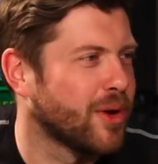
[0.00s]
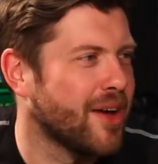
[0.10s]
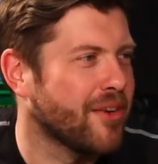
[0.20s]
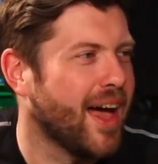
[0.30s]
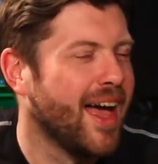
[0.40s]
or
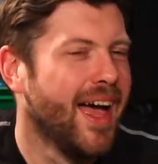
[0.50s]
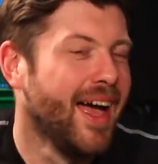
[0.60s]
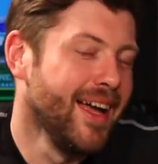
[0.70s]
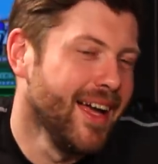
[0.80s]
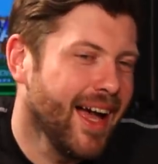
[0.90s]
whatever.
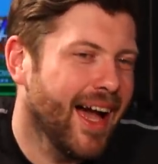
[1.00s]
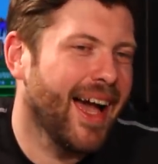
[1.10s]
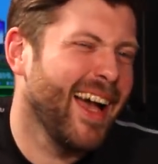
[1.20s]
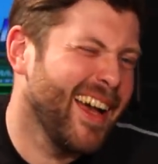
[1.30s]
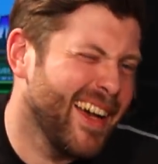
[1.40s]

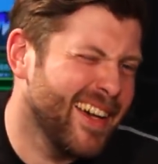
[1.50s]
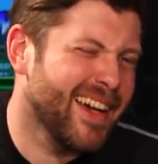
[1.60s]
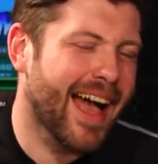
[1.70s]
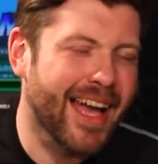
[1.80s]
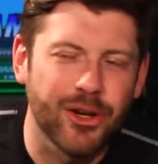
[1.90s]

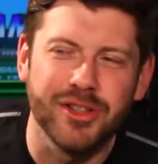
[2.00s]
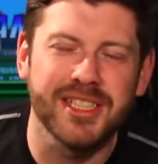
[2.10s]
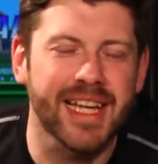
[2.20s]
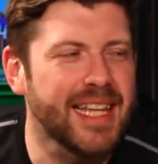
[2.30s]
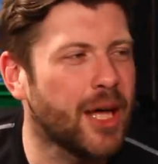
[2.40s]
I can
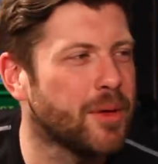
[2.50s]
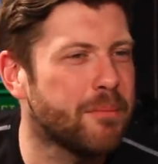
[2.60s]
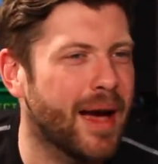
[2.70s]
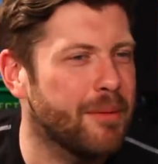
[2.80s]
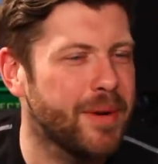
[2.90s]
understand how there
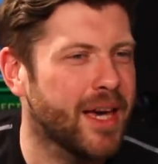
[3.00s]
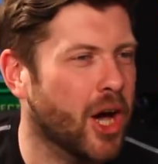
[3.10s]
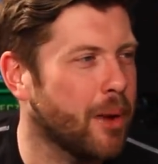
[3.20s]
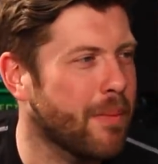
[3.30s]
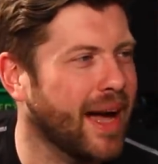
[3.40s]
might be a,
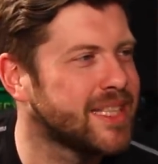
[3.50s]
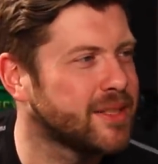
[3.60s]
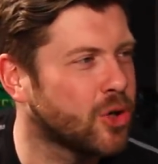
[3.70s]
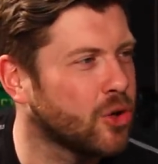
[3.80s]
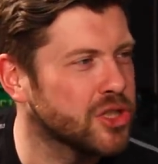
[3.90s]
it might
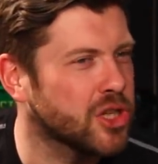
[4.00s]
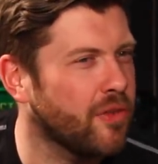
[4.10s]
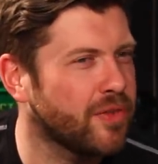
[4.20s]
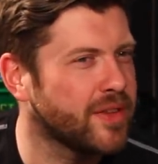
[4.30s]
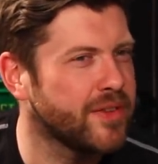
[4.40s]
cause a
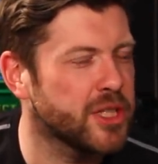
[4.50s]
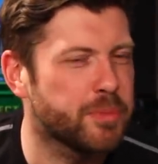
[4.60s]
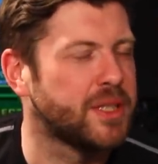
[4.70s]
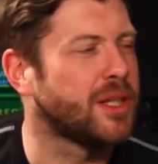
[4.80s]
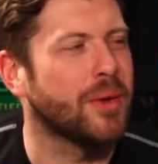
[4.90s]
conflict of
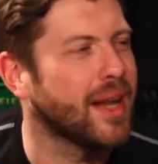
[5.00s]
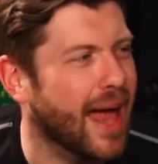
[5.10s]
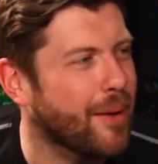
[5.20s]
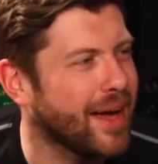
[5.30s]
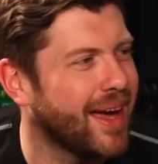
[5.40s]
interest, but they don't
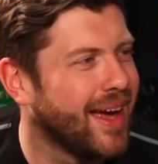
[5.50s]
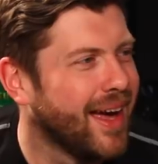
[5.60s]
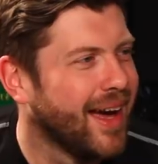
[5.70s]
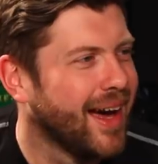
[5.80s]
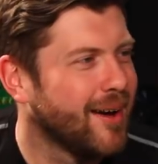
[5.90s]
allow it.
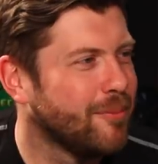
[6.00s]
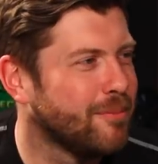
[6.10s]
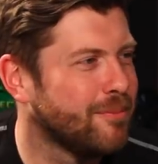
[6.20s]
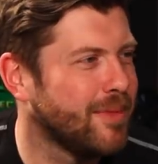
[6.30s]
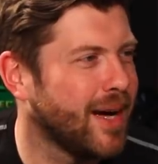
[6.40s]

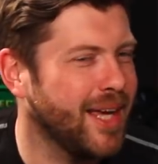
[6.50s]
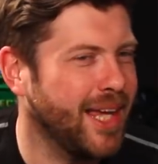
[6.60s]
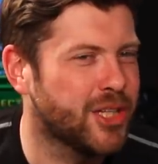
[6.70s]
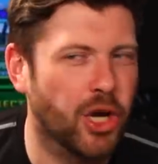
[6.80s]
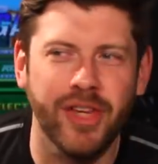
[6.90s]

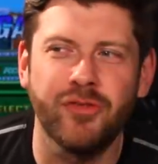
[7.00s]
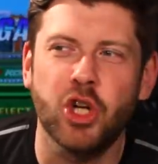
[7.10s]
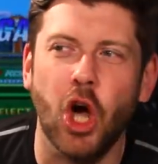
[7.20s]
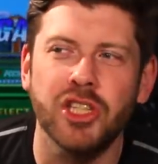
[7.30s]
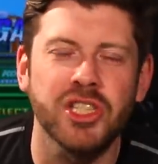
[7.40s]
You've got, you've
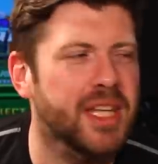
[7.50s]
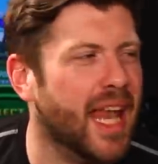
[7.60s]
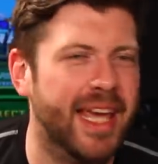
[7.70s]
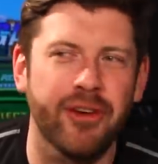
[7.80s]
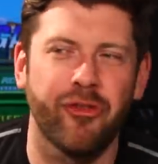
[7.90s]
got to
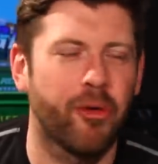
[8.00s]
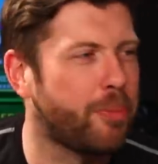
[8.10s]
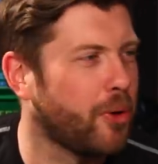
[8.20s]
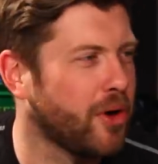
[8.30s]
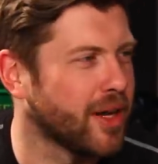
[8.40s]
like
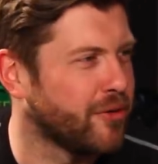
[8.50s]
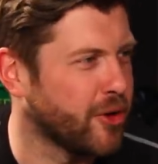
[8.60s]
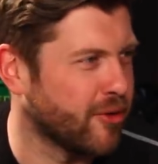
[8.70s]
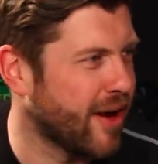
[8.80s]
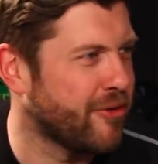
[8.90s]
football if
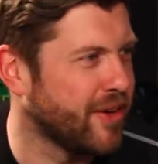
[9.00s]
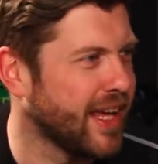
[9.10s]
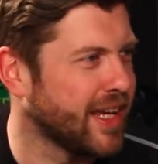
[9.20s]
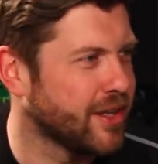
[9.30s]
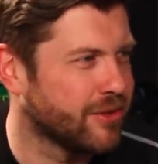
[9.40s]
you're a
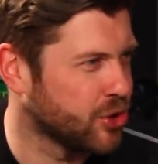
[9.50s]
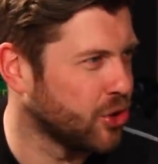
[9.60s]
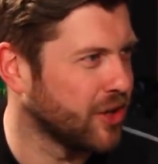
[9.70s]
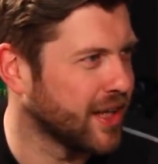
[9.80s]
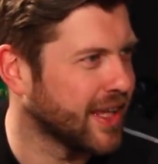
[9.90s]
referee,
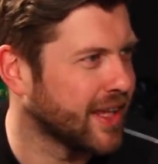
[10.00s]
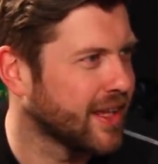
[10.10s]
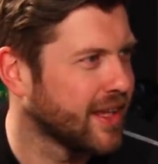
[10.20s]
surely.